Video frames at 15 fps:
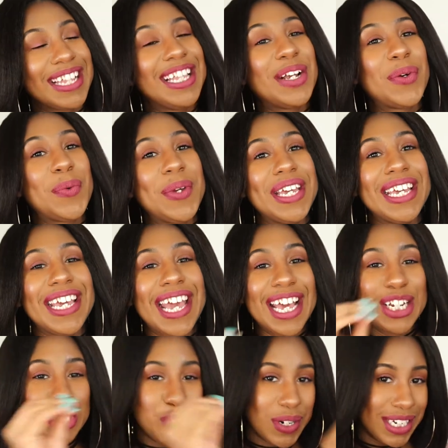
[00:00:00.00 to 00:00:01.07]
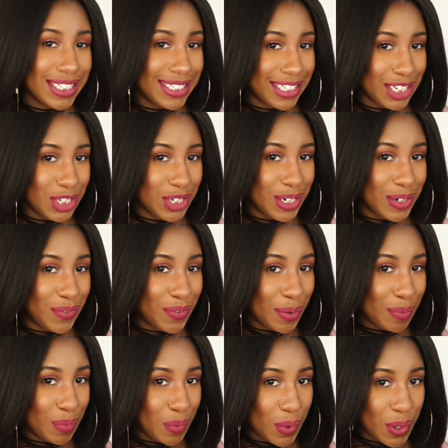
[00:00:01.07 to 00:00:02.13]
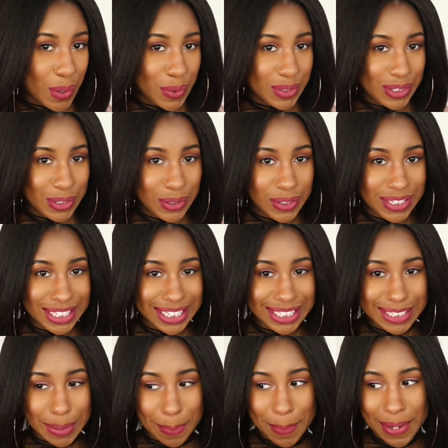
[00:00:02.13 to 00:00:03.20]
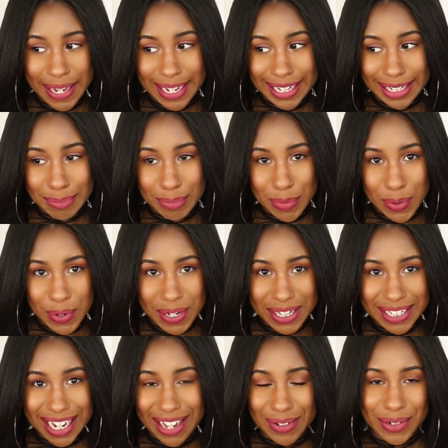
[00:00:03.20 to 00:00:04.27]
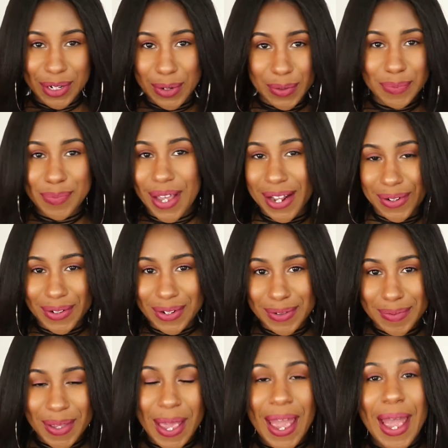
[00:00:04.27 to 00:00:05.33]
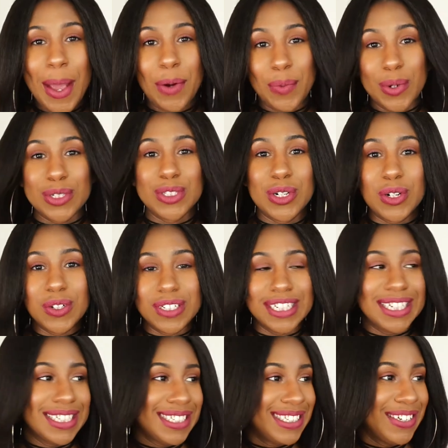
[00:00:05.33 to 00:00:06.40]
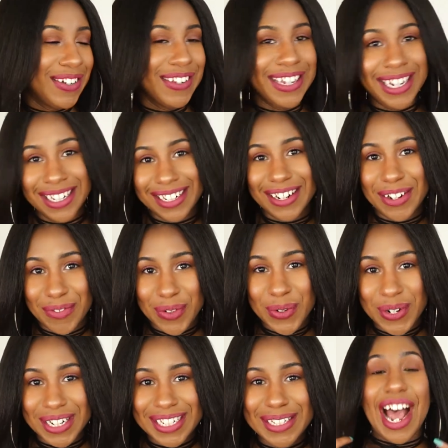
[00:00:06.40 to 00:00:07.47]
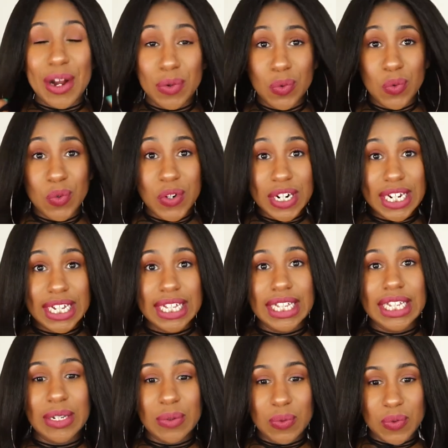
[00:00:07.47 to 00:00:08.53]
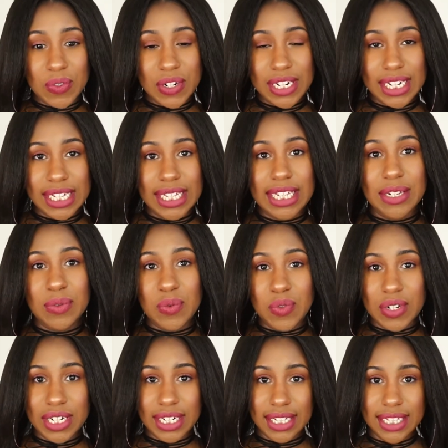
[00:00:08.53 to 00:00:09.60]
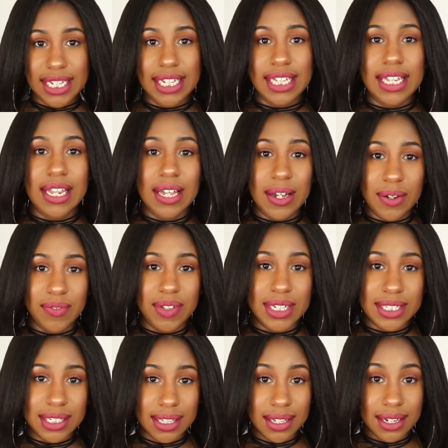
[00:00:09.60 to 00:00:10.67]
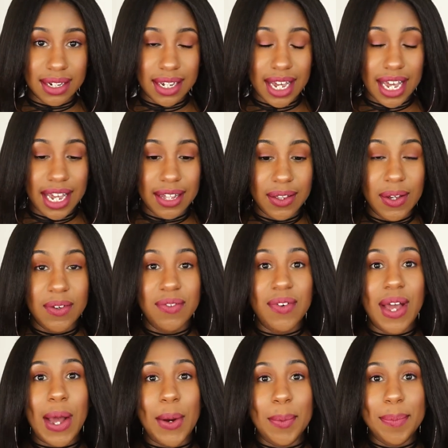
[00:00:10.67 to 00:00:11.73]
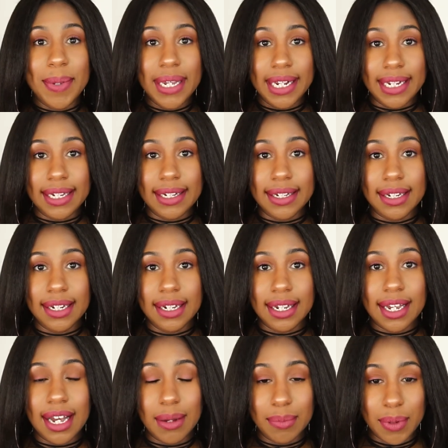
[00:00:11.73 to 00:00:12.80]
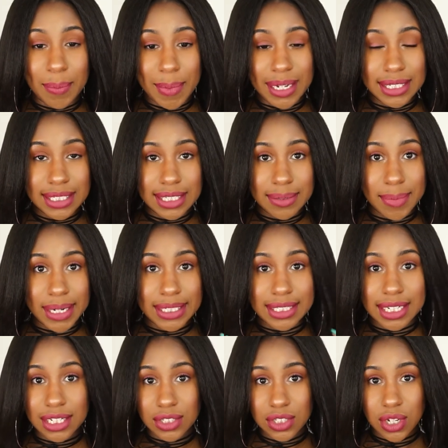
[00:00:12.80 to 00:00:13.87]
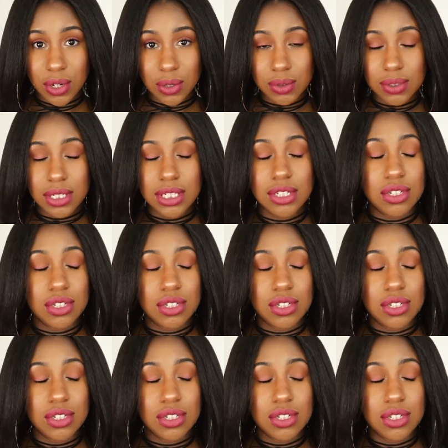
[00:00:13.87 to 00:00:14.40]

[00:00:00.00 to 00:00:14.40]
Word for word: I think we transitioned from rose gold into pink more. I don't know. I don't know. Rose gold is still it, of course. I really, really, really love this look. I love how pink complements my skin tone.